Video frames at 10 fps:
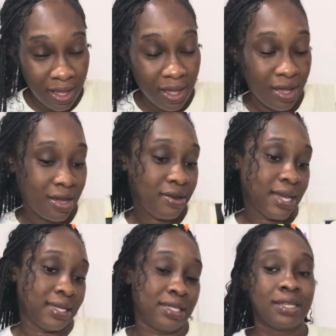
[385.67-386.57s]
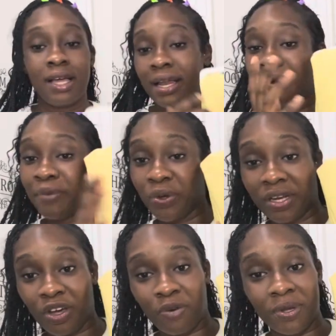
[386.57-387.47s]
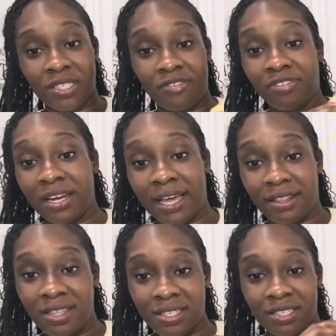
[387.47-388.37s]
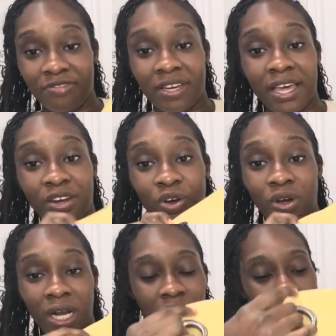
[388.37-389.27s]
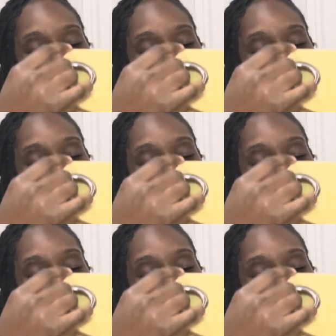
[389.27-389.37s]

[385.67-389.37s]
Alright. Let me know in the comments if you like this, if you like the color.